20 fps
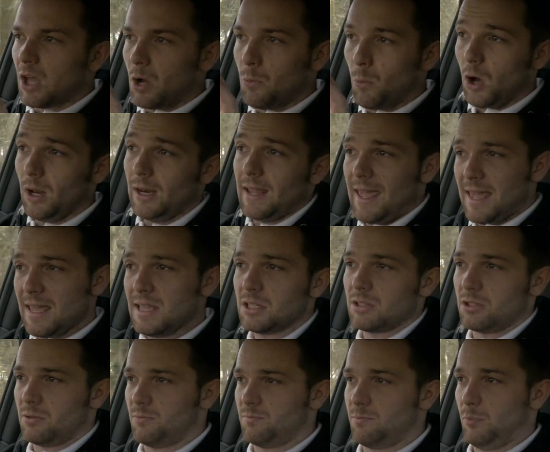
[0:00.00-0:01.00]
And while it
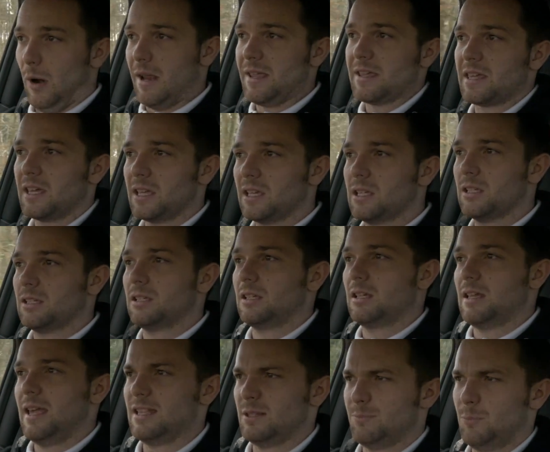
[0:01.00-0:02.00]
is
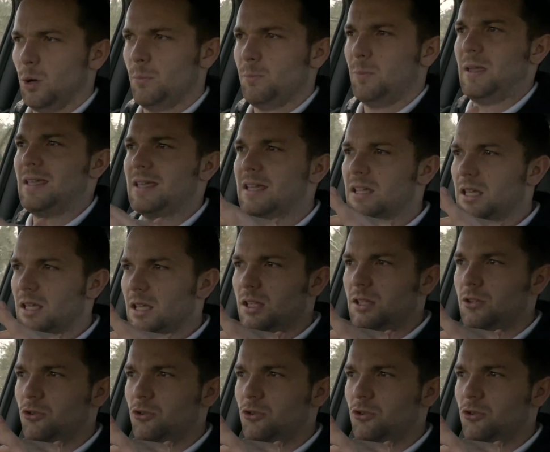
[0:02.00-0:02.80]
braking, it's pumping